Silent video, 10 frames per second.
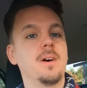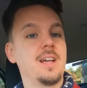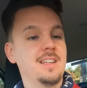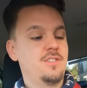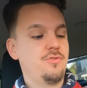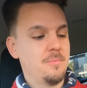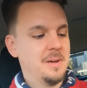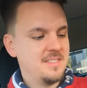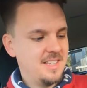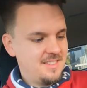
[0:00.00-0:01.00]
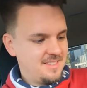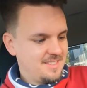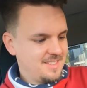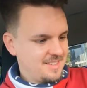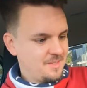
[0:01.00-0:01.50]
Okay, this is from us then.
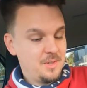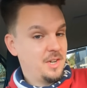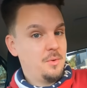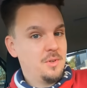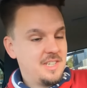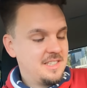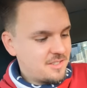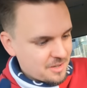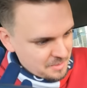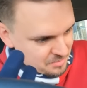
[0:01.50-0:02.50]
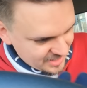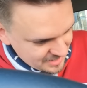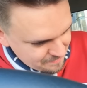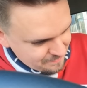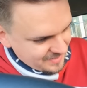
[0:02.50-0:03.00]
We don't know what Santa's going to be bringing him.